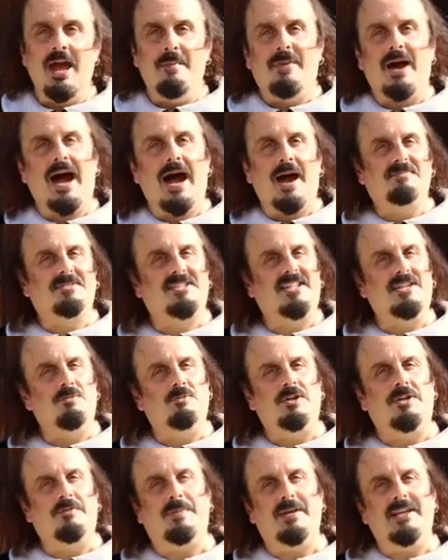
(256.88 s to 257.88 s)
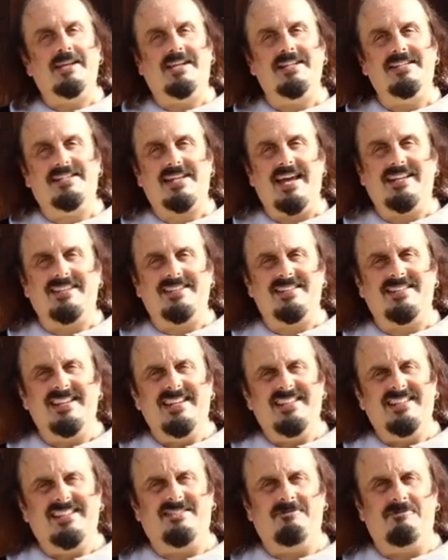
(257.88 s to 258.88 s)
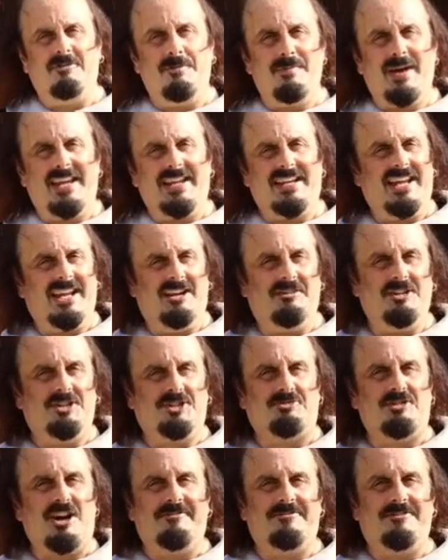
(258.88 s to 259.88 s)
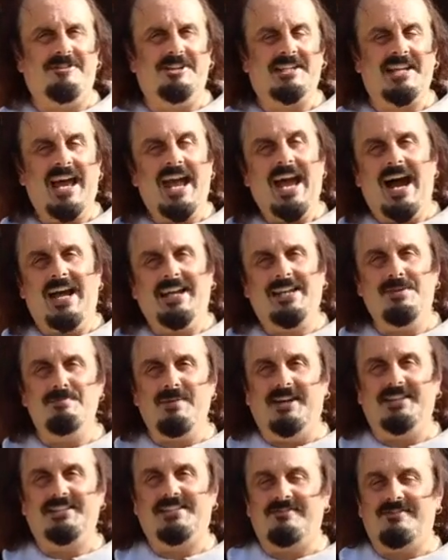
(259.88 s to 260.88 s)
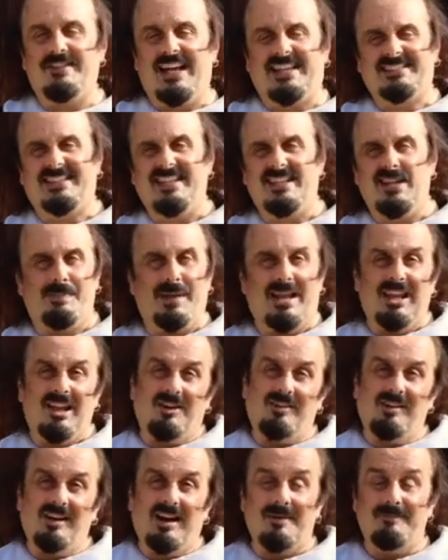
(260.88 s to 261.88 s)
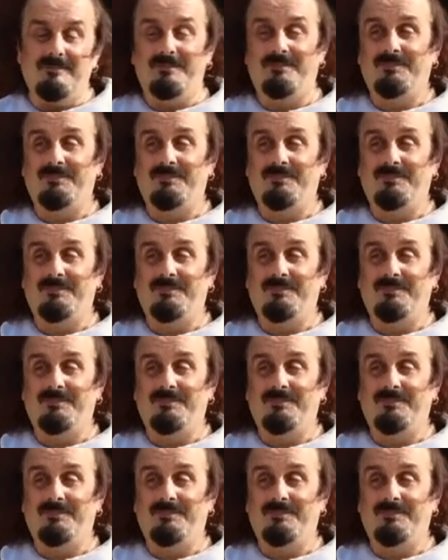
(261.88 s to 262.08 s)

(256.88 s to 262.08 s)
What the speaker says: perhaps he would have been content to remain here in Stratford, and he might have lasted a bit longer.